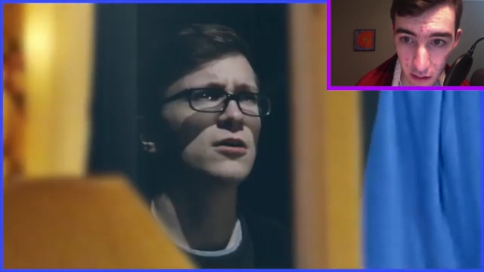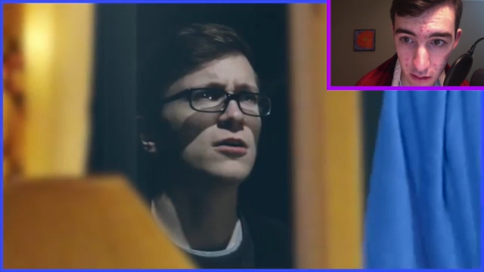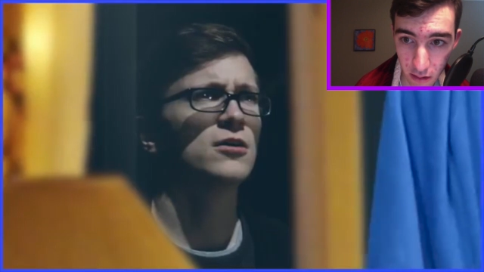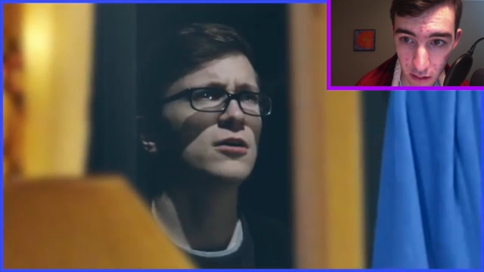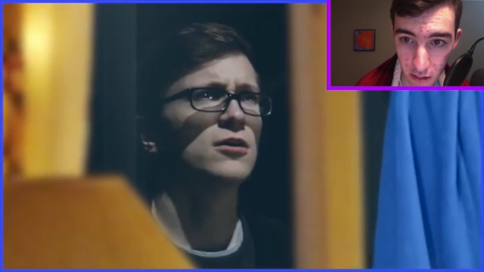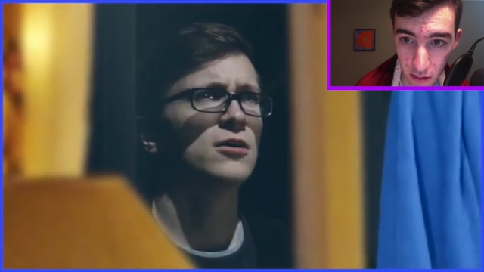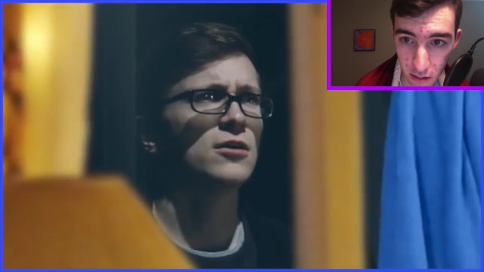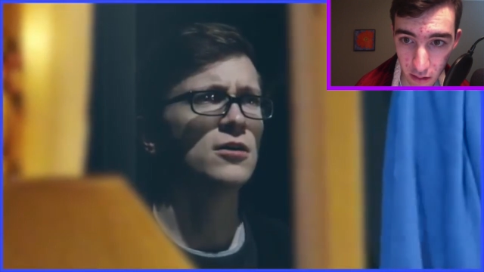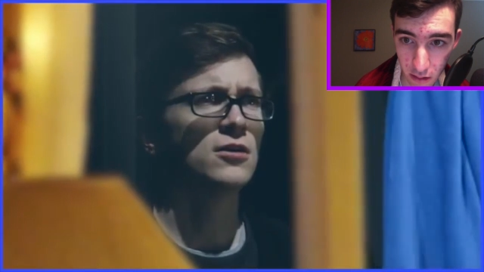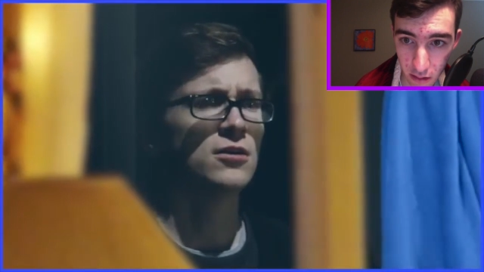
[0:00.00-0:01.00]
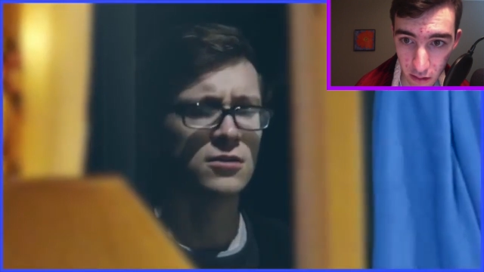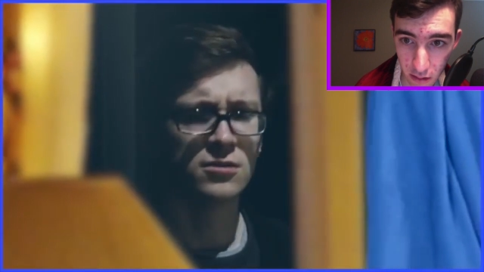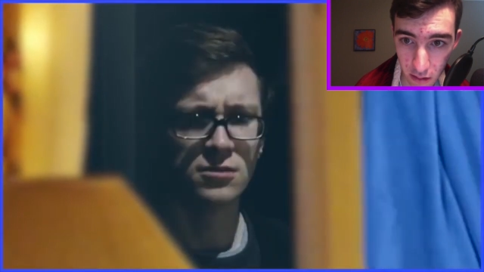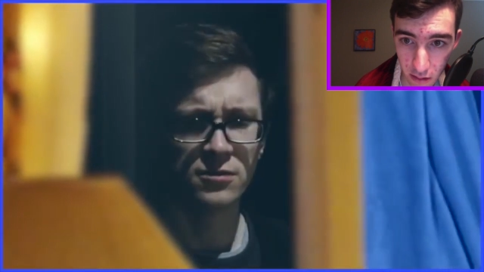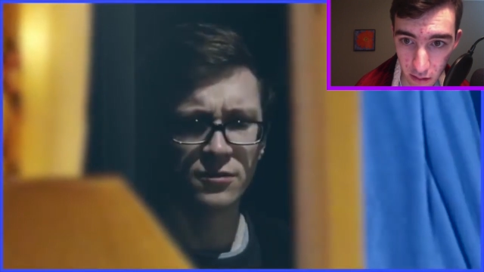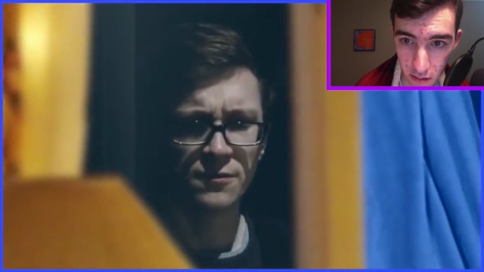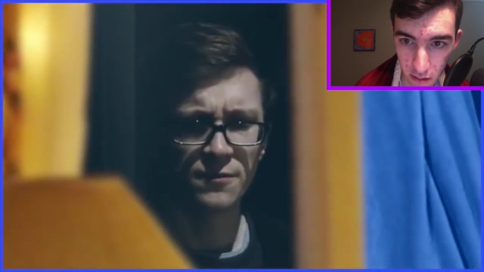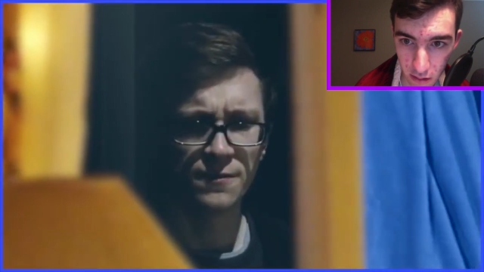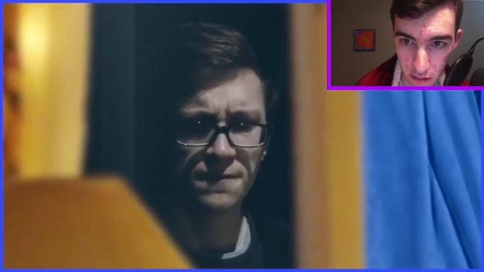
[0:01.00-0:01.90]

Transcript: (silence)